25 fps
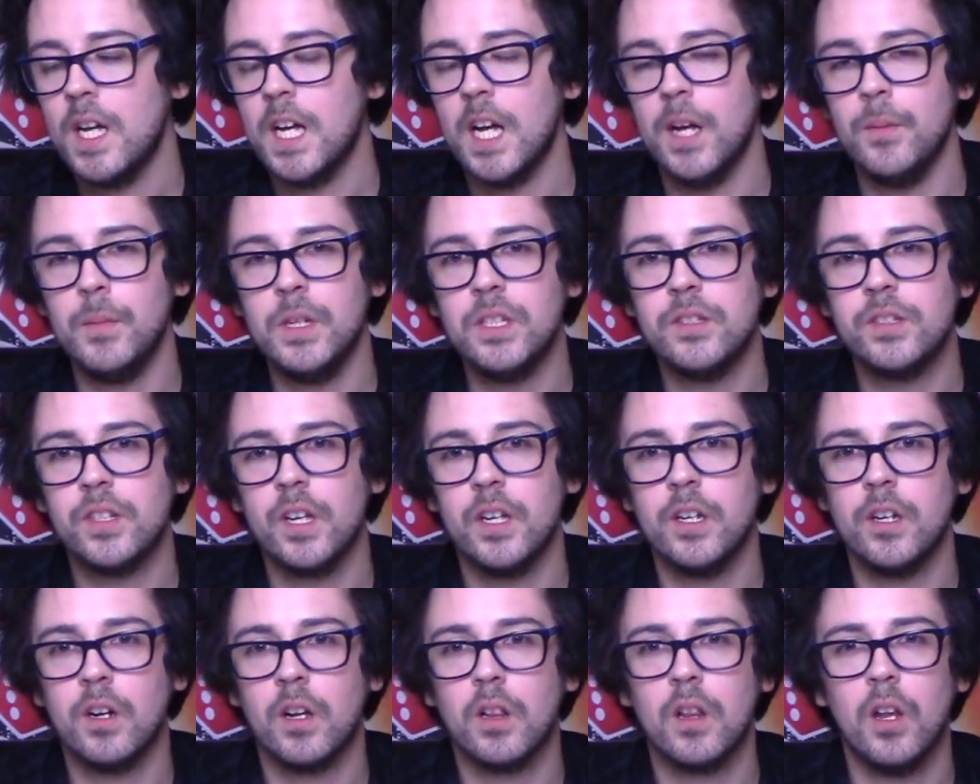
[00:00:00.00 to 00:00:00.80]
it means
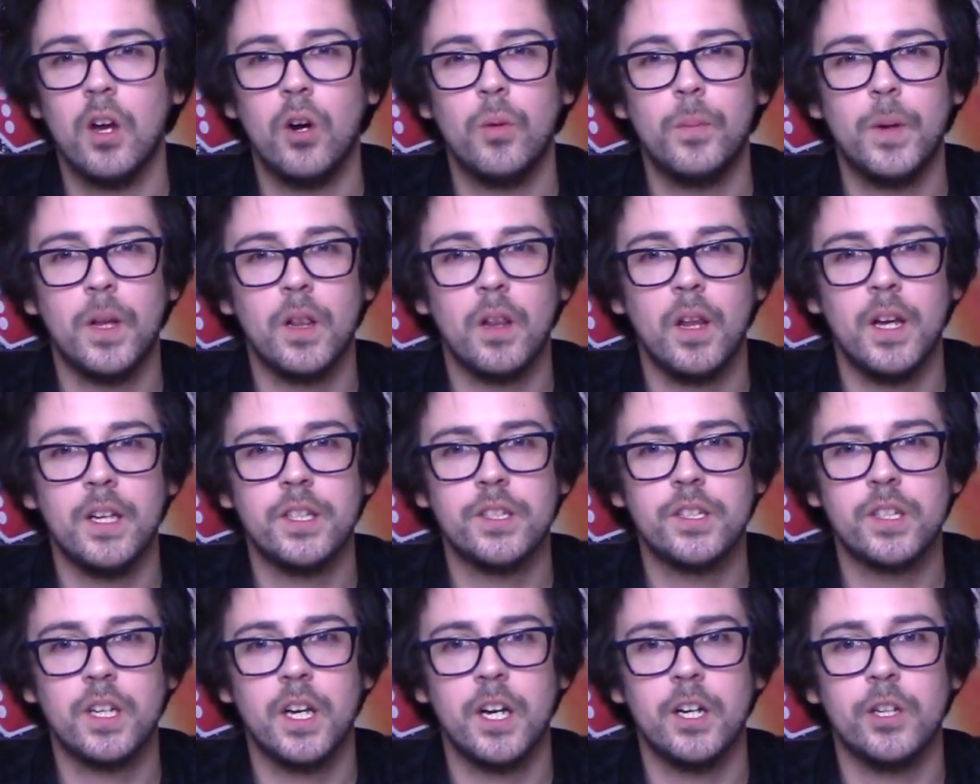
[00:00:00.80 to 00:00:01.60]
that you're a little bit
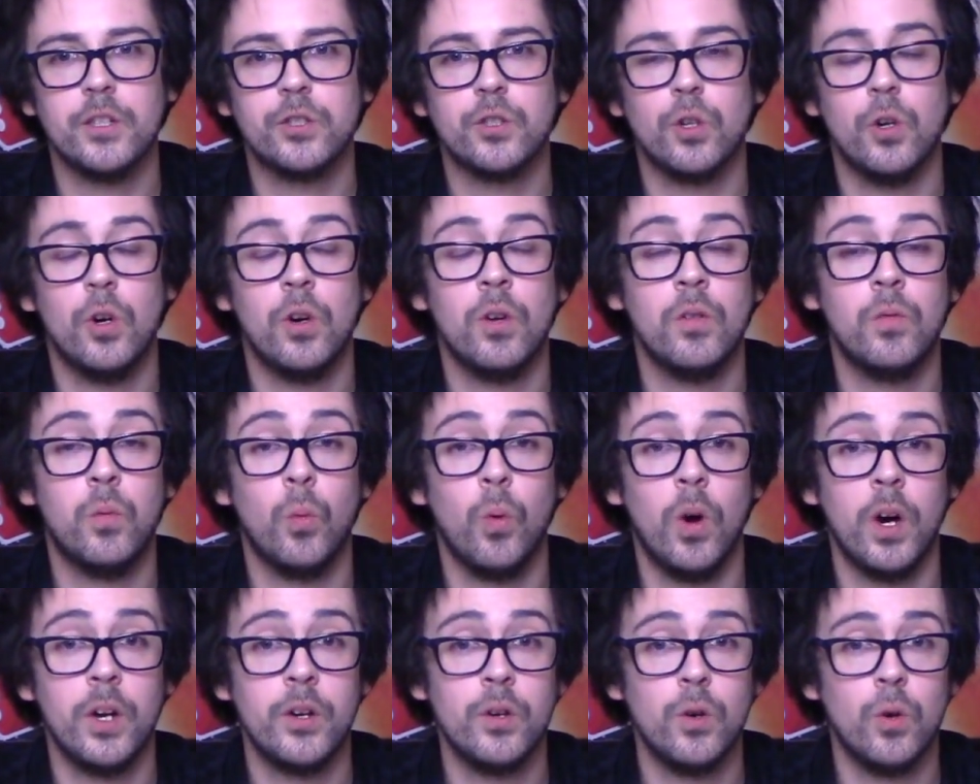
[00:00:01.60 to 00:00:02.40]
less scared of
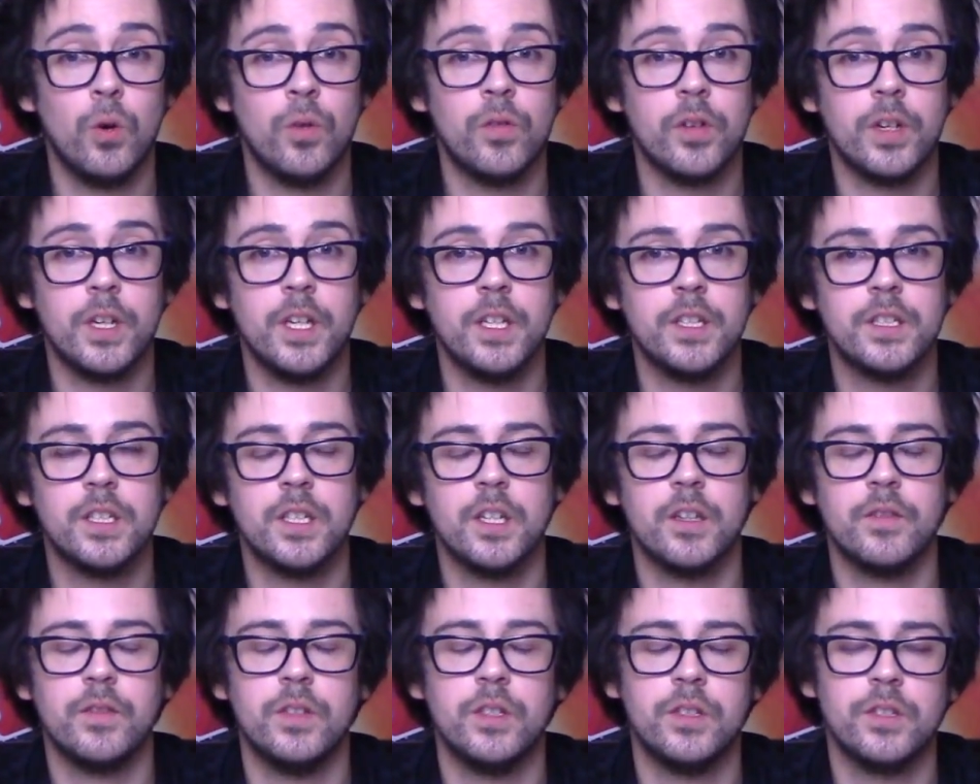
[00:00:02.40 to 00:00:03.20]
one,
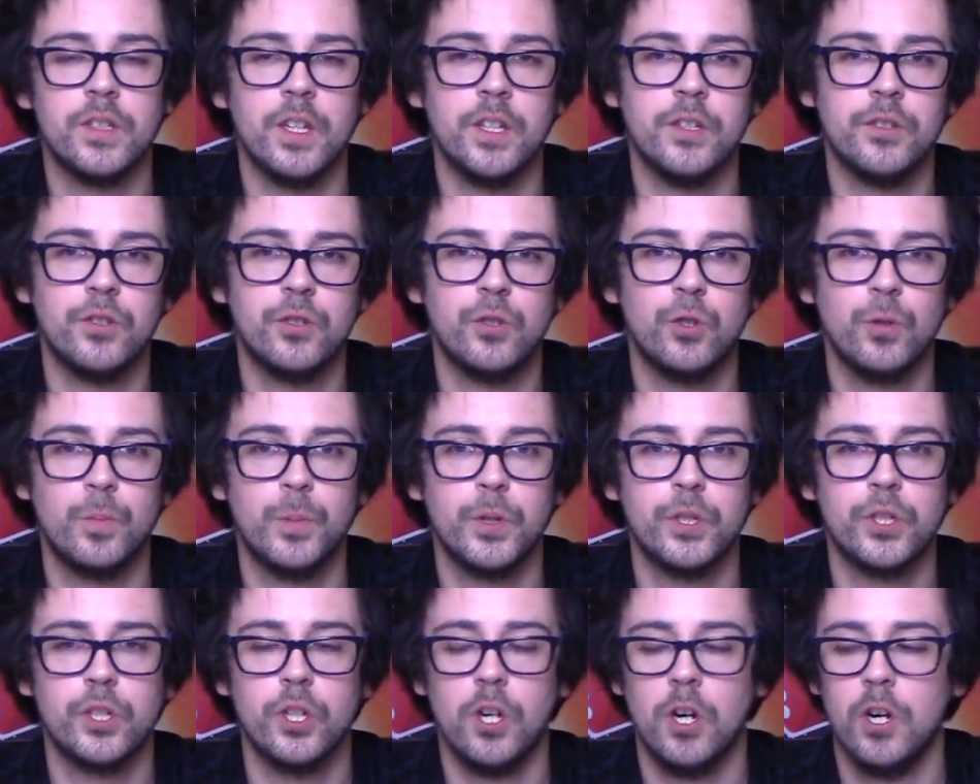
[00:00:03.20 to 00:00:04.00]
overheating if you decide to
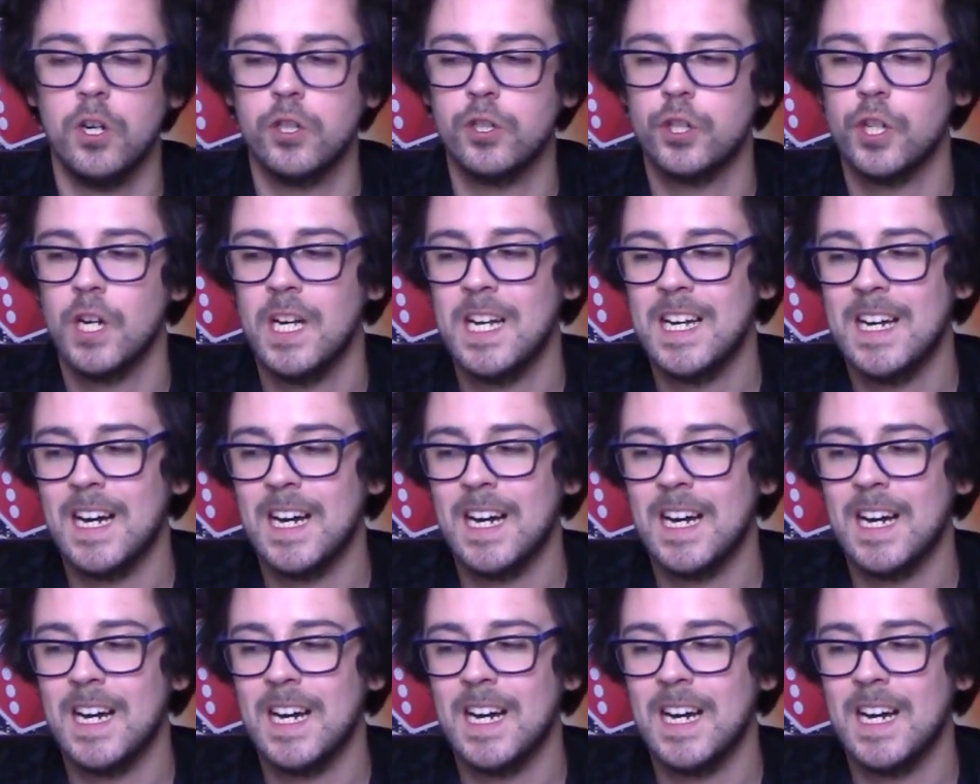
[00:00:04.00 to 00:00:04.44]
supercharge,